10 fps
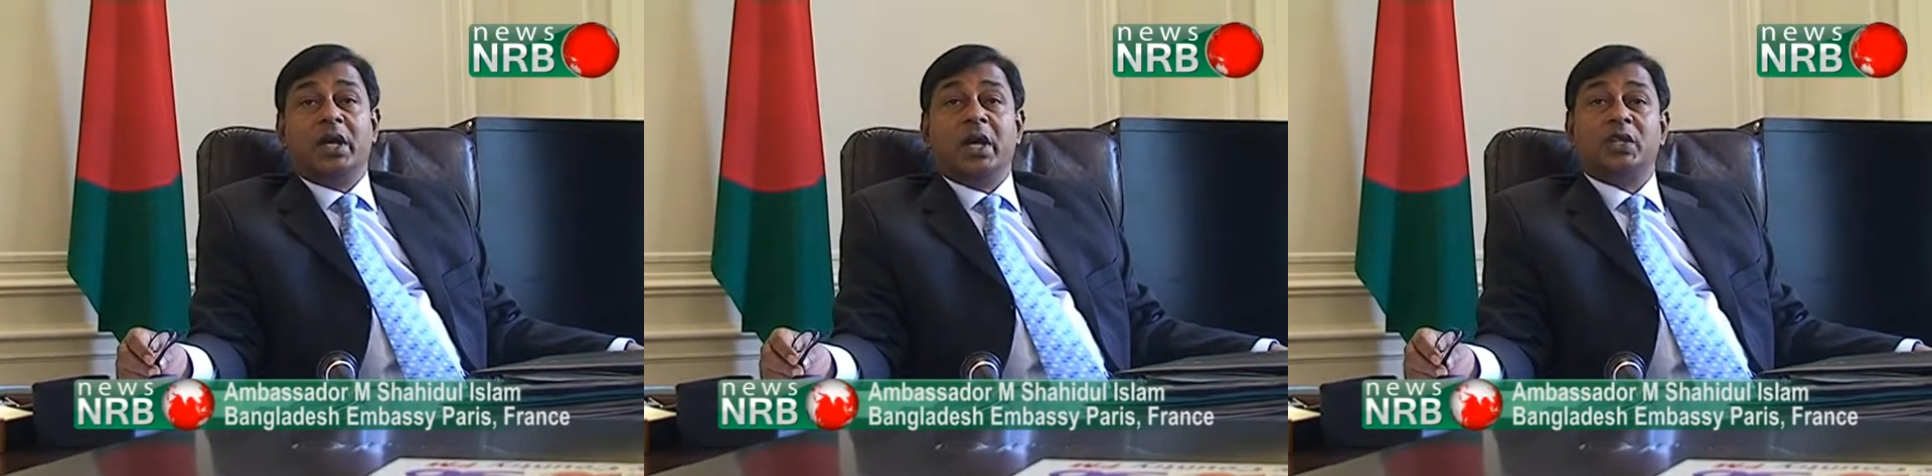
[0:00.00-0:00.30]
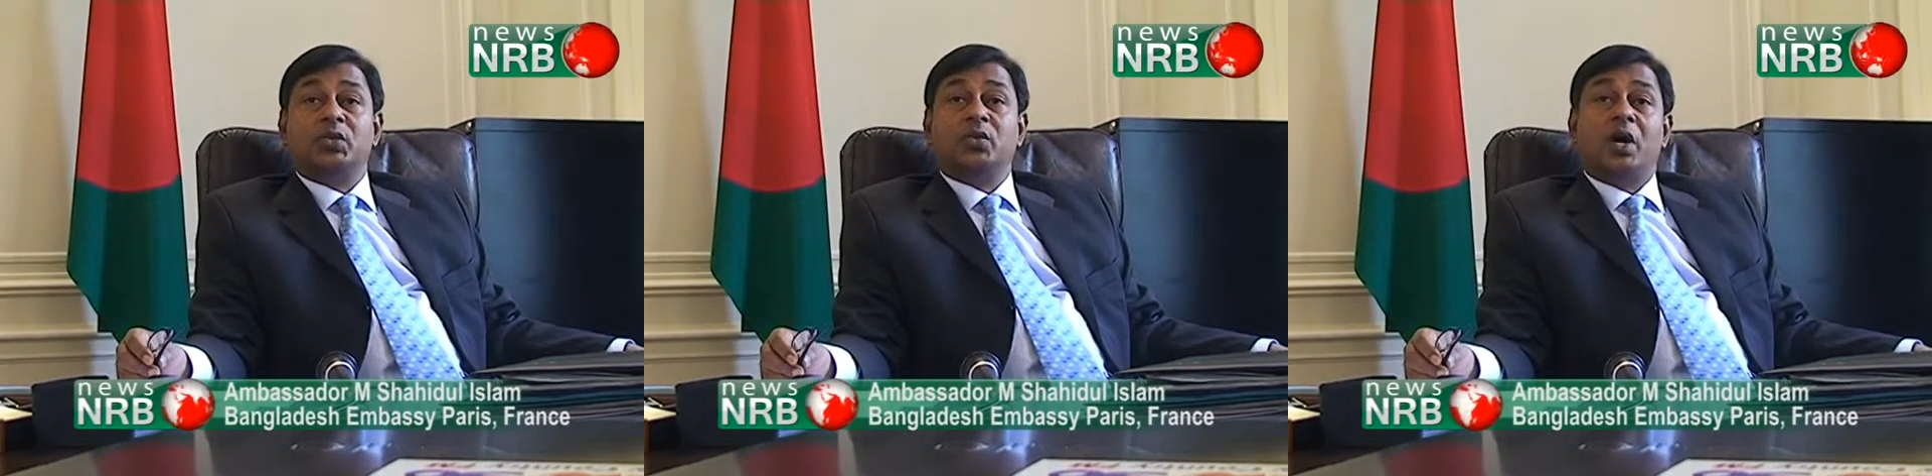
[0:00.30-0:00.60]

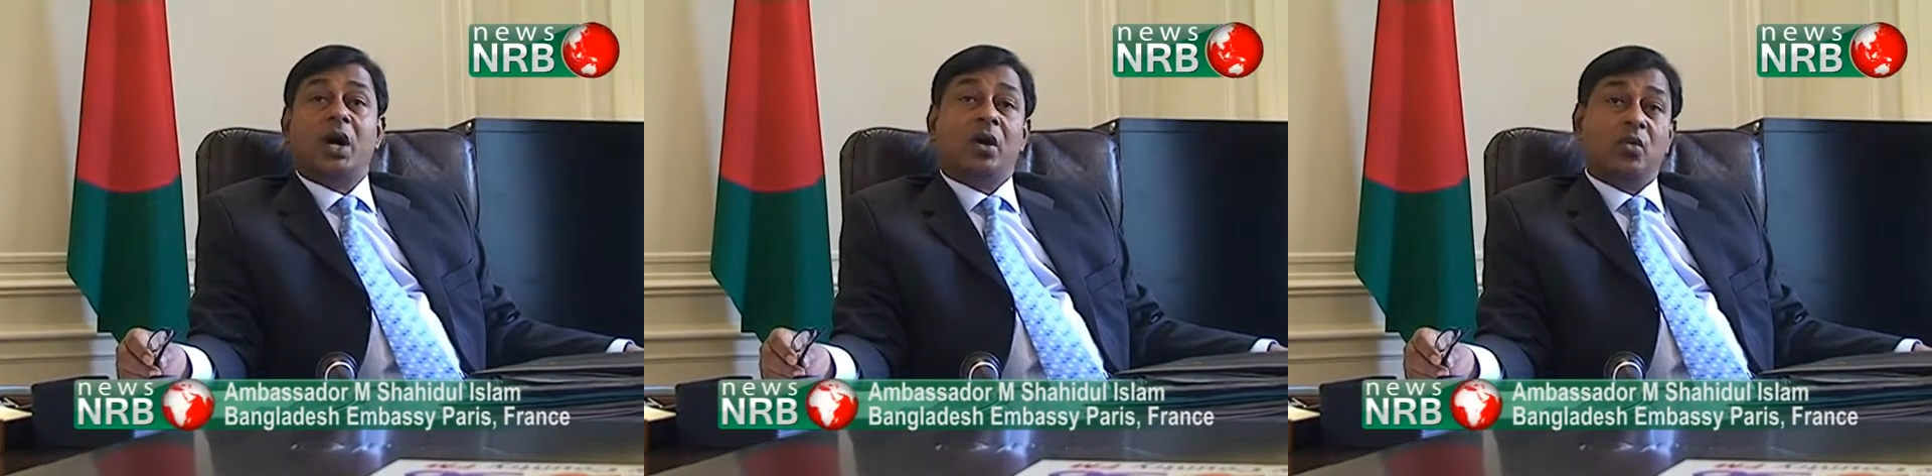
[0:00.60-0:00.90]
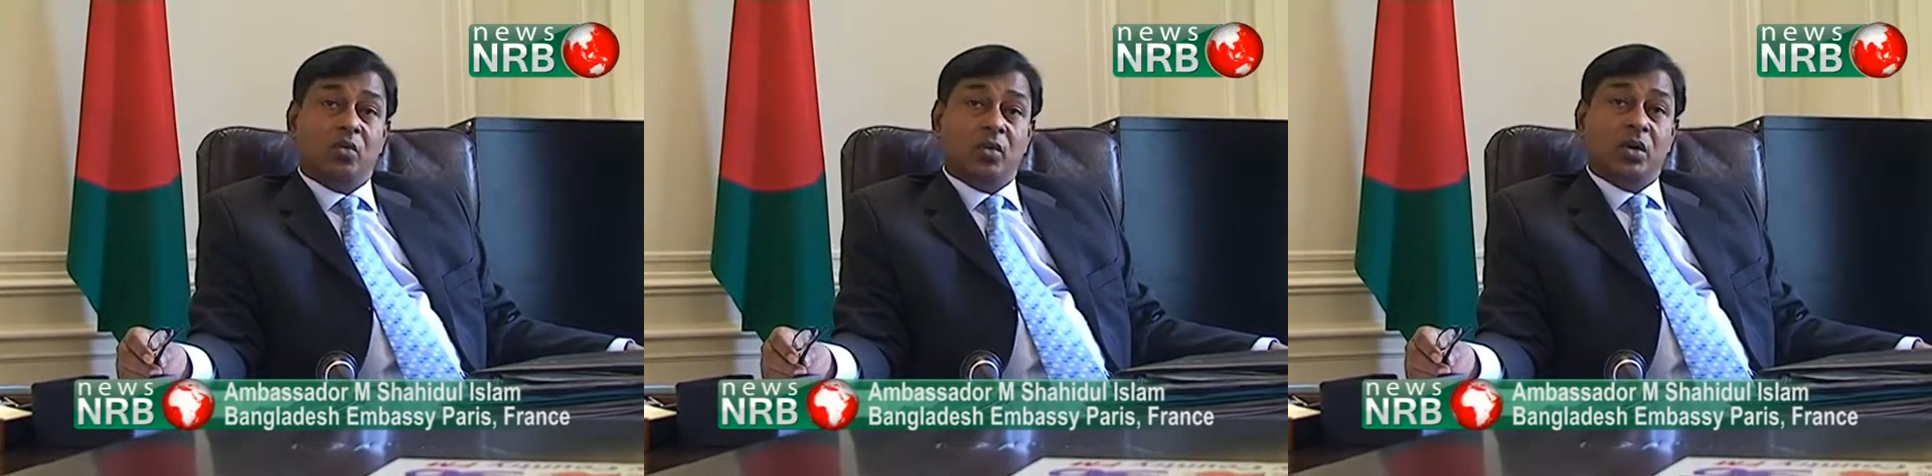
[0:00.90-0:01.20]
as to
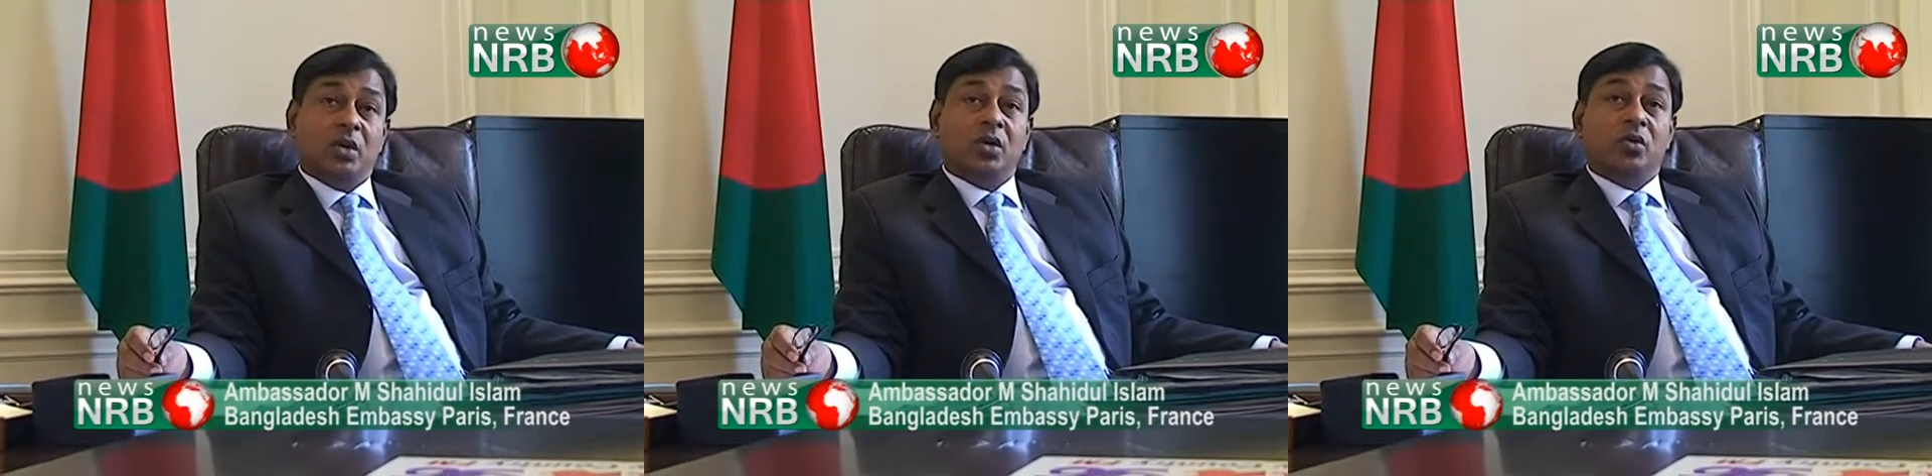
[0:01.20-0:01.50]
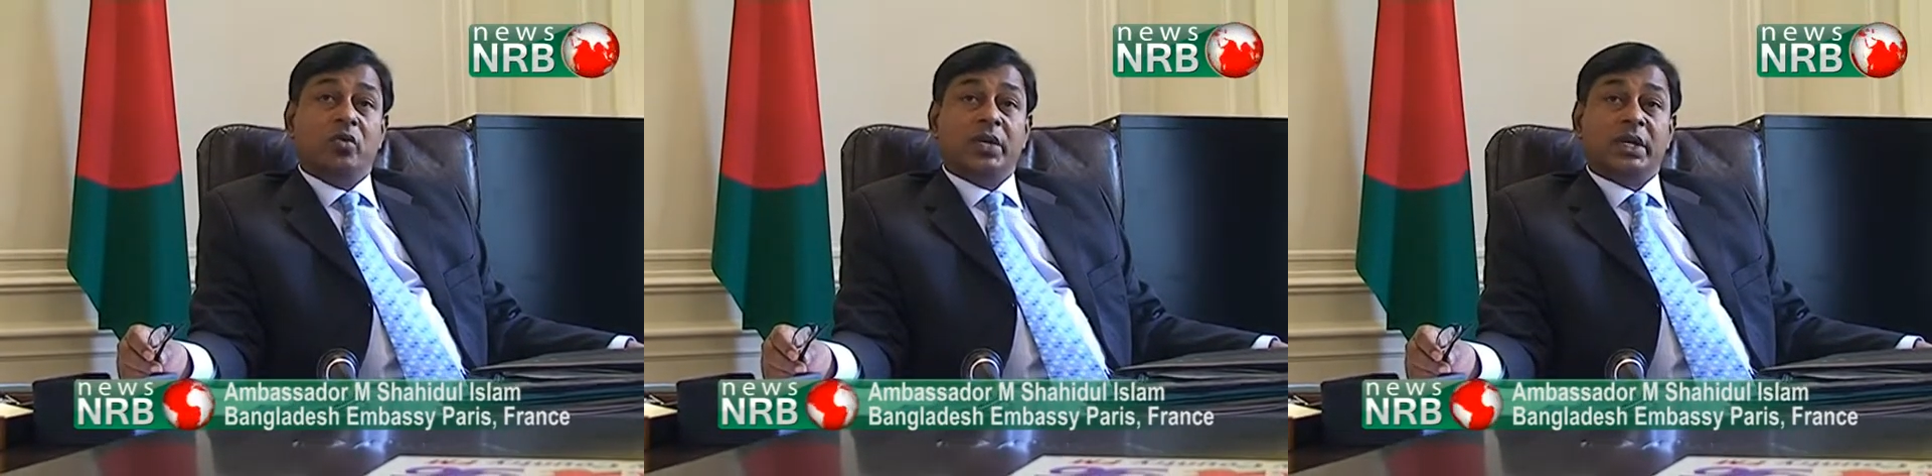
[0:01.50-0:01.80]
how
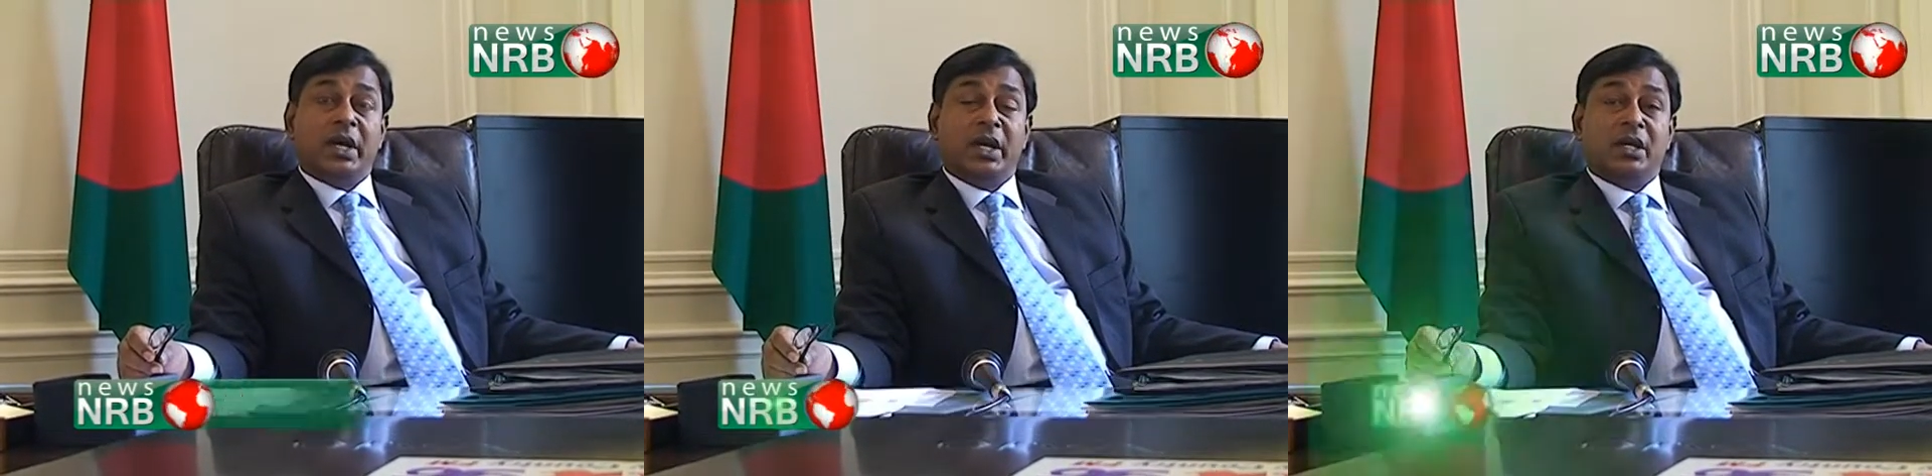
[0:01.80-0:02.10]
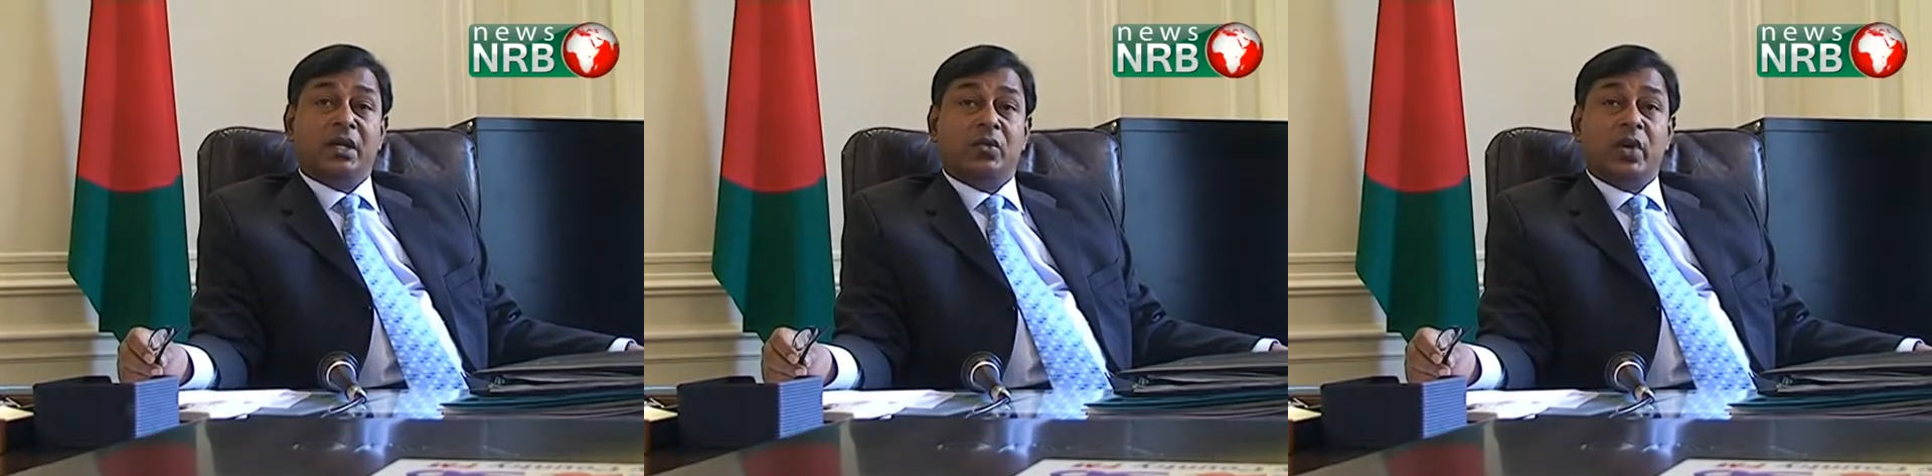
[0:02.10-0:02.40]
we
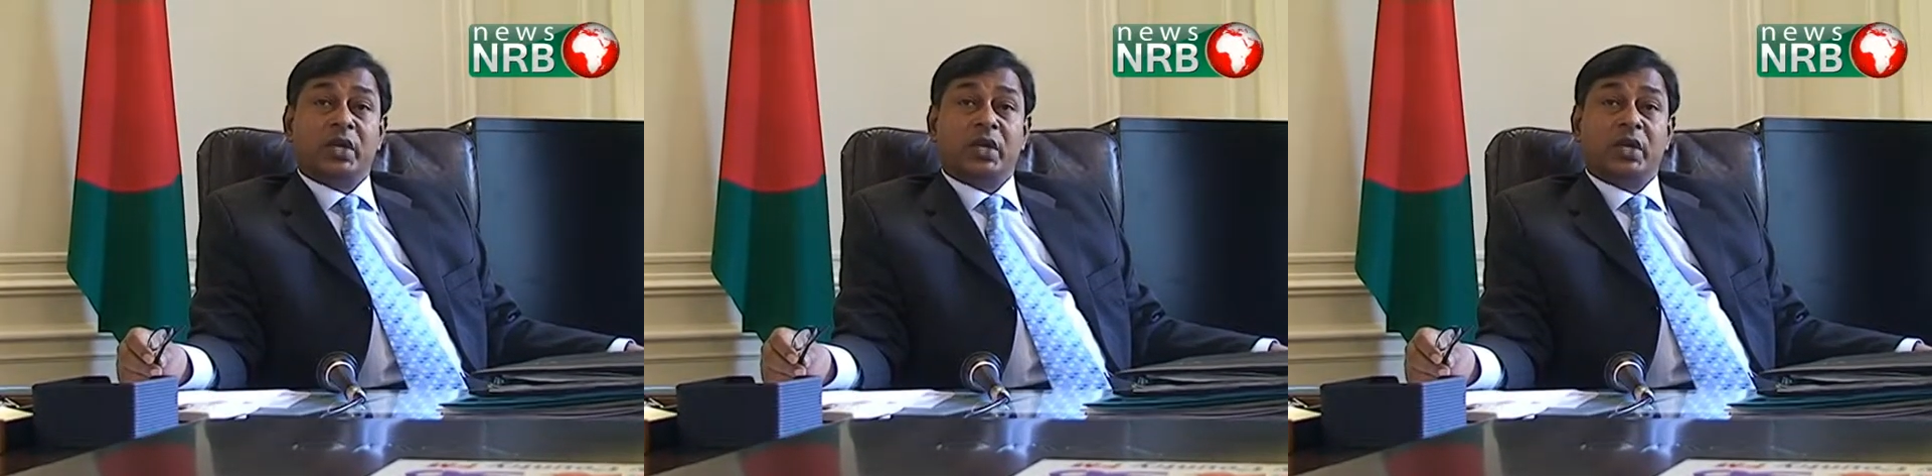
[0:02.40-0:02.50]
can